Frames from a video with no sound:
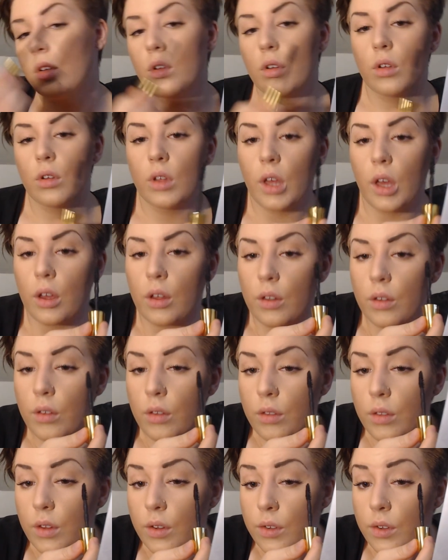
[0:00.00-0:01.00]
yeah,
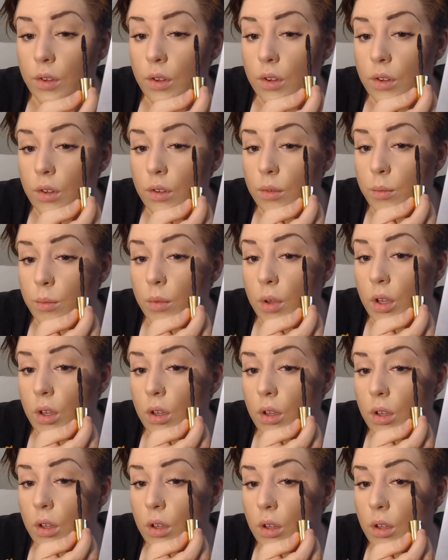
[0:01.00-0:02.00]
this is
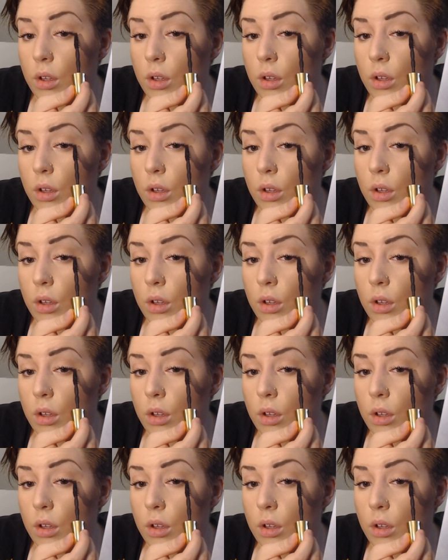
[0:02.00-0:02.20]
my